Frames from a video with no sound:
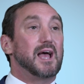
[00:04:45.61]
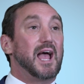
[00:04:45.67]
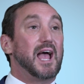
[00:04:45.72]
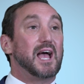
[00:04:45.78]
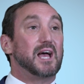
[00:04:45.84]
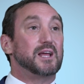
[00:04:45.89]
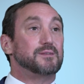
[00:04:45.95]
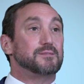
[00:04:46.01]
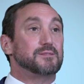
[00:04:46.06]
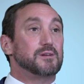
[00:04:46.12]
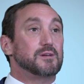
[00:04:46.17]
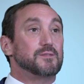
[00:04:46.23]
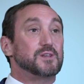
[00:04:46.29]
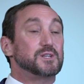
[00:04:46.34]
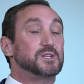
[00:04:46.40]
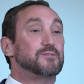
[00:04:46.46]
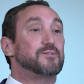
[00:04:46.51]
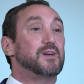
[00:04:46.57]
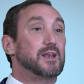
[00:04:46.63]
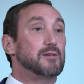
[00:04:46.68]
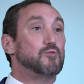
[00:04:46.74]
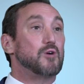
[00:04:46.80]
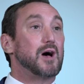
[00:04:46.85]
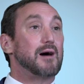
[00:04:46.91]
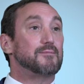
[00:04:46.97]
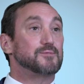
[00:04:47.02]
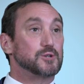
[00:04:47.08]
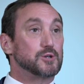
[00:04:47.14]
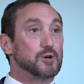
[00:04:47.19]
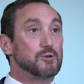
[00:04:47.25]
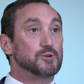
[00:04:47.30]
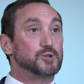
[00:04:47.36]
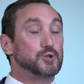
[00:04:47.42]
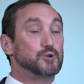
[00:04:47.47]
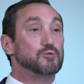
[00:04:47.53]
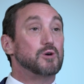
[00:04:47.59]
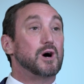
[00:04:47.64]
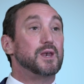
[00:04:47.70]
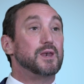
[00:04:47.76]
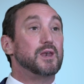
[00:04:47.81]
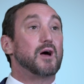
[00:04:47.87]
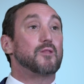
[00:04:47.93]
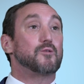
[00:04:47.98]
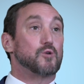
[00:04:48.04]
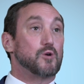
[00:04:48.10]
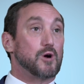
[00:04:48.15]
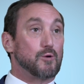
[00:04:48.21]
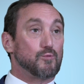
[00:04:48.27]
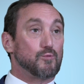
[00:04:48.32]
And the defendant will have to go to another